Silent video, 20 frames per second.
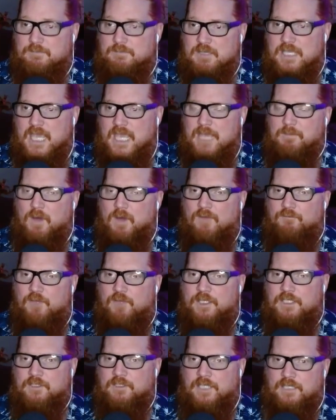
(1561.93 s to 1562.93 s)
if he came all
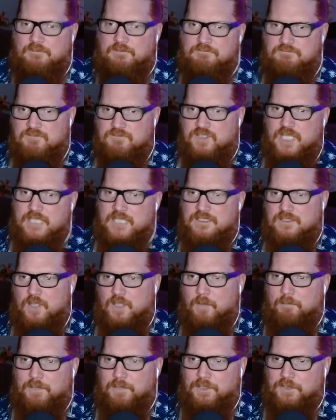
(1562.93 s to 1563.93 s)
fucking like chest
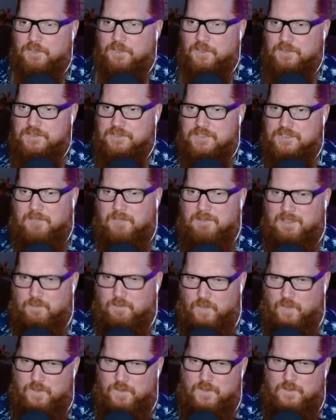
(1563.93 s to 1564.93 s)
thumping, this guy like,
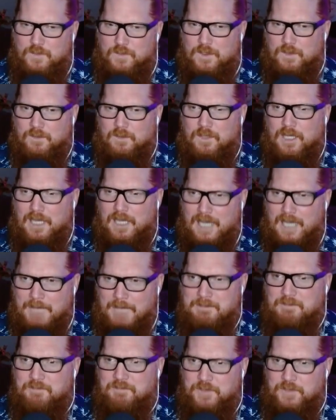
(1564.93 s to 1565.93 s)
whoa,
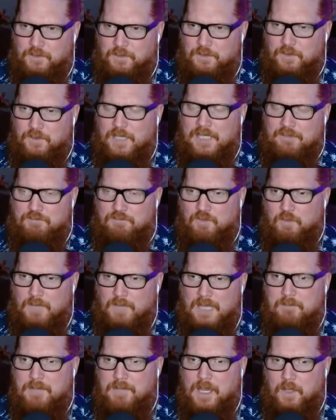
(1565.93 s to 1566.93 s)
I'm Imperial. I throw
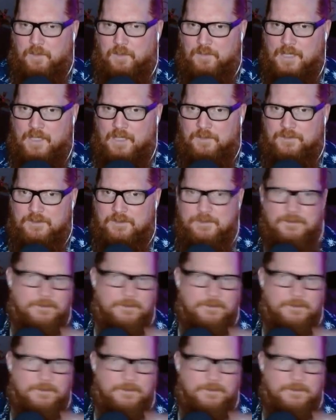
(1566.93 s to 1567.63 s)
my power around.